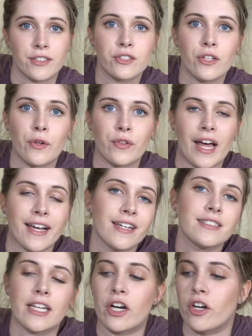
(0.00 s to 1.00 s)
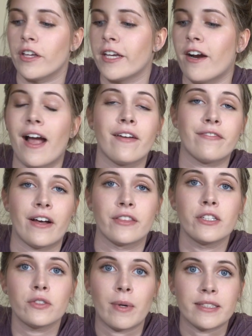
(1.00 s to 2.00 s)
So like I said earlier, I found
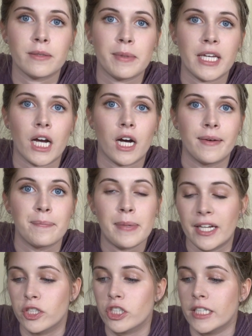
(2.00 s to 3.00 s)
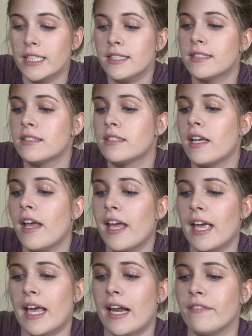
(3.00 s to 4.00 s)
this recipe on Pinterest
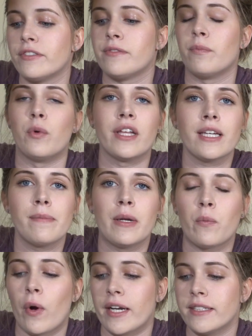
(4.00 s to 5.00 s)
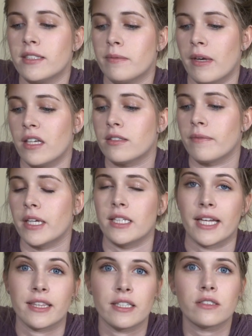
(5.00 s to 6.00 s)
and I've really been wanting to make something
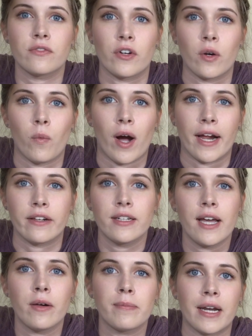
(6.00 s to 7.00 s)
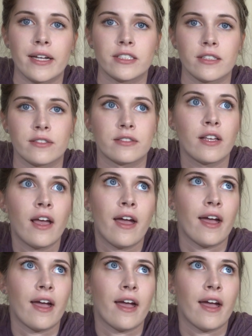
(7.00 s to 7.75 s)
like this for a while now, but I just